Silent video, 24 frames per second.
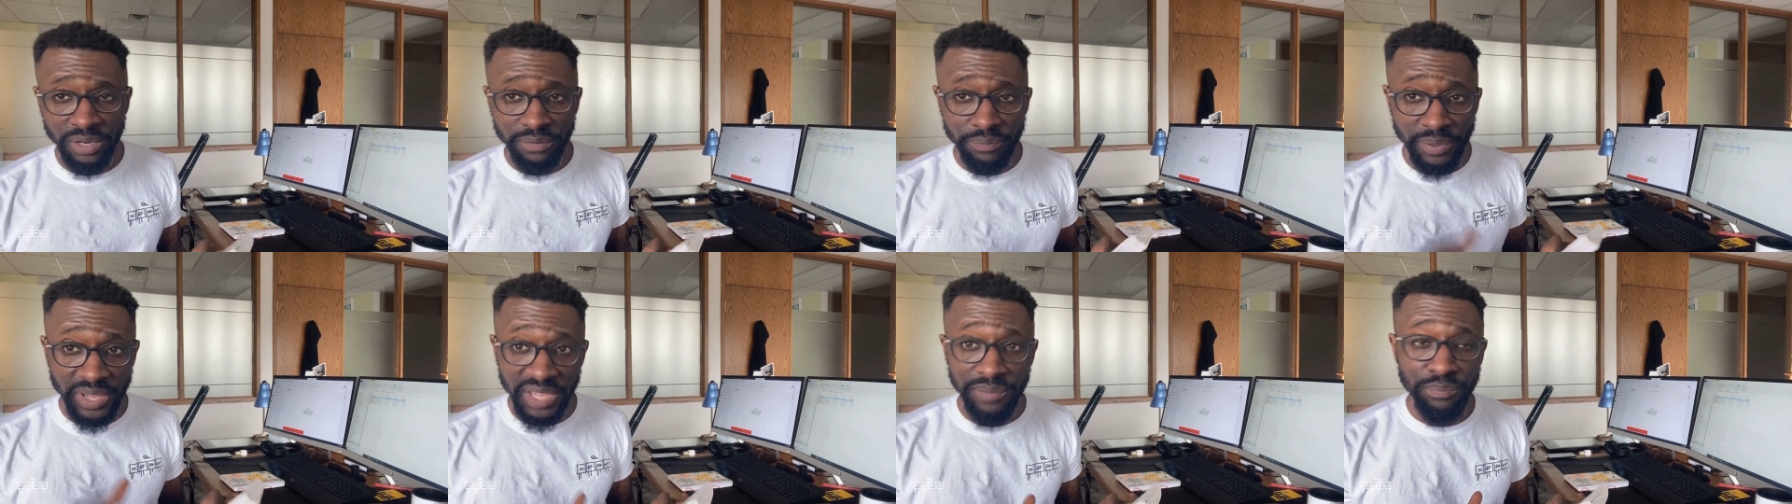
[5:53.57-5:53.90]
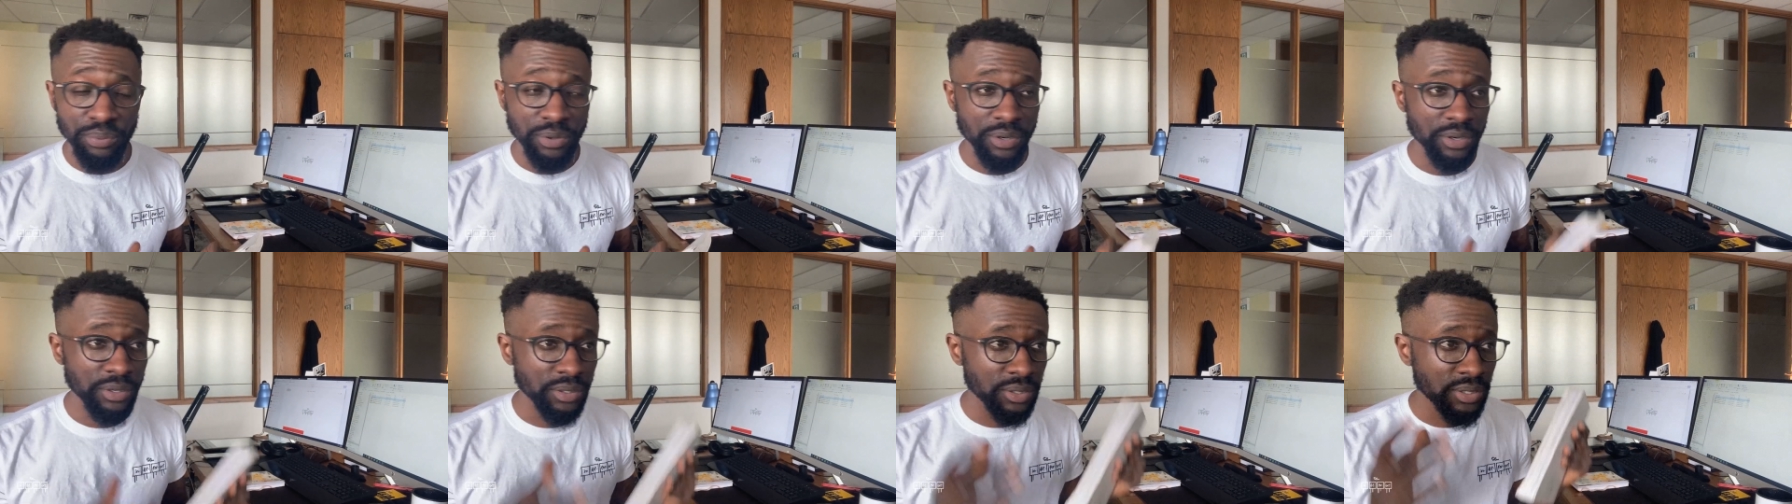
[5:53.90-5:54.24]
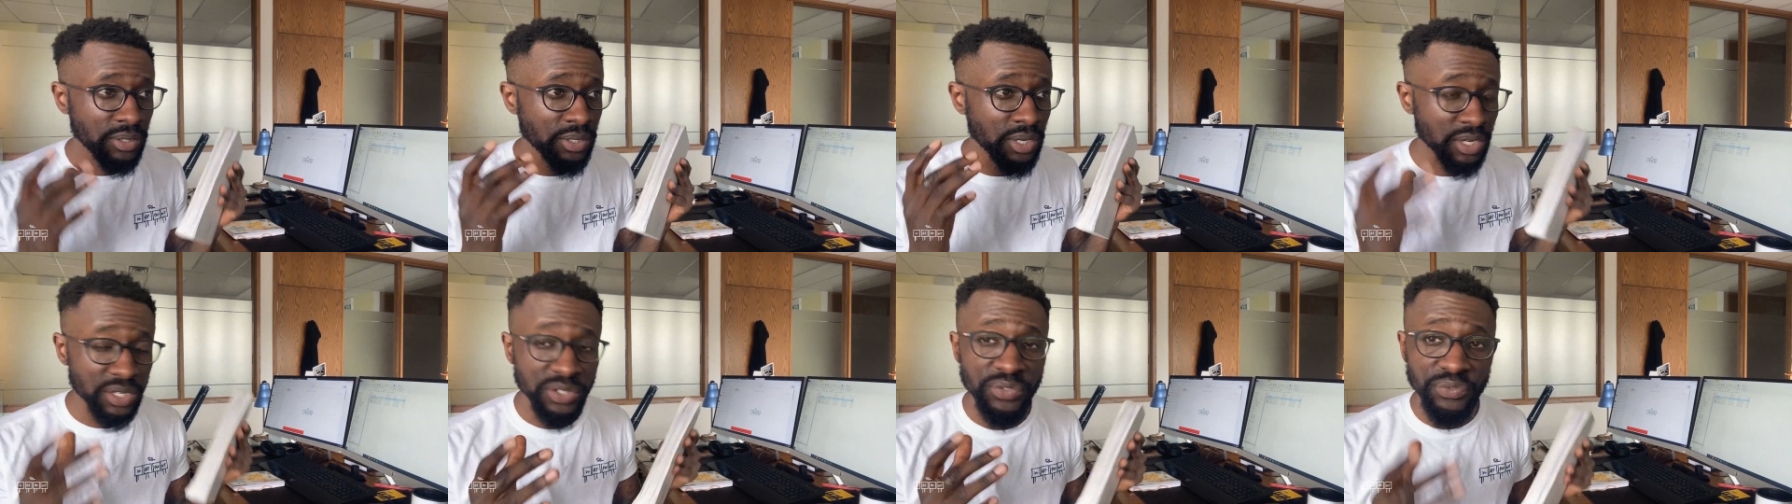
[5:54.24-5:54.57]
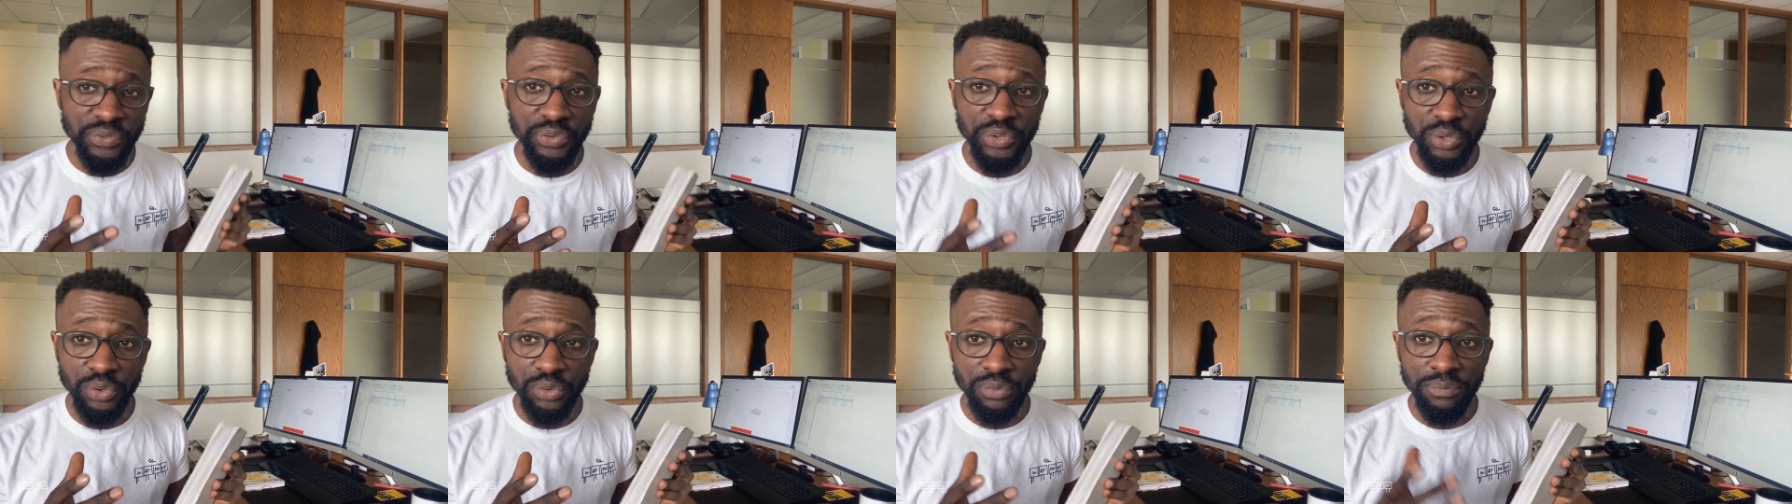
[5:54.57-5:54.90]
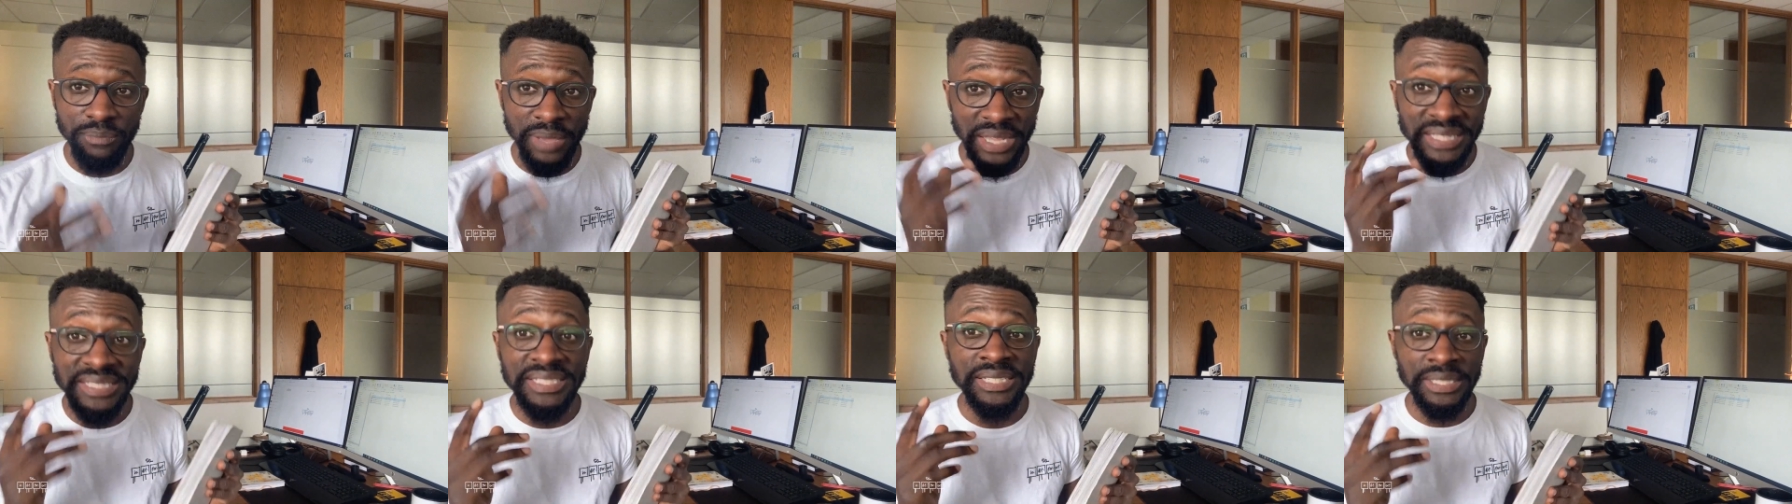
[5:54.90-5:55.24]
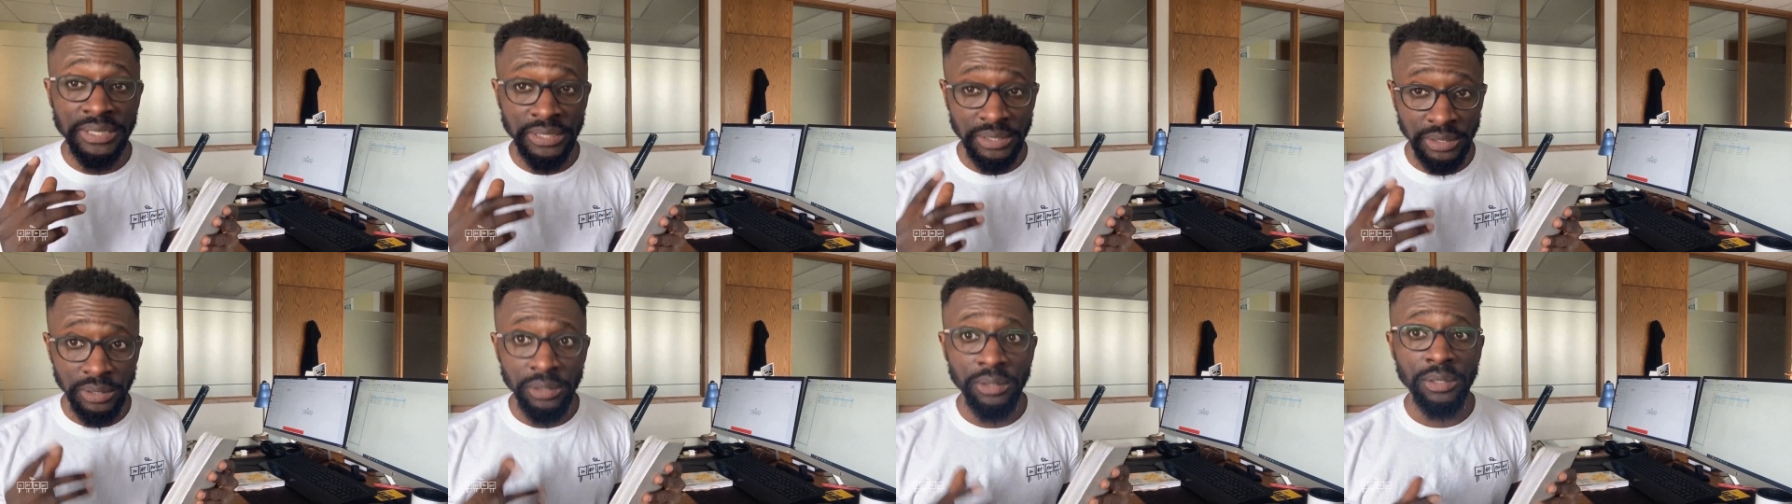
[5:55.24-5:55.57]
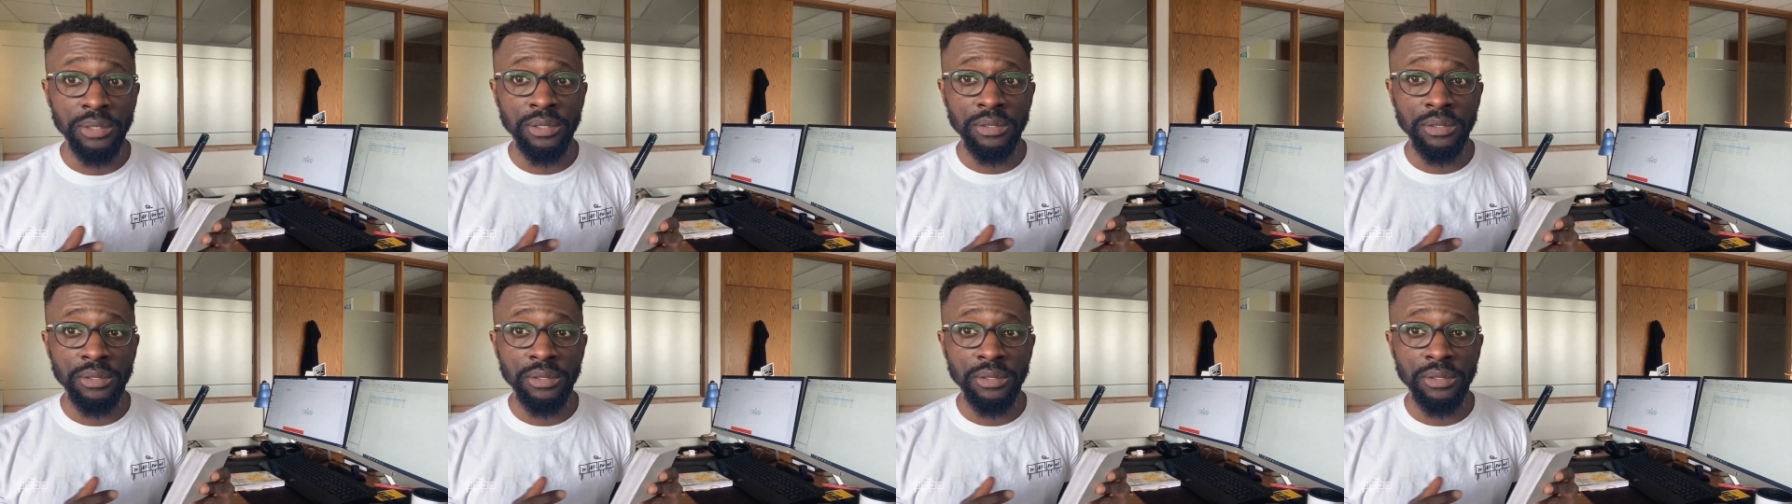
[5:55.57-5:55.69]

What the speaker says: paper does for you mentally,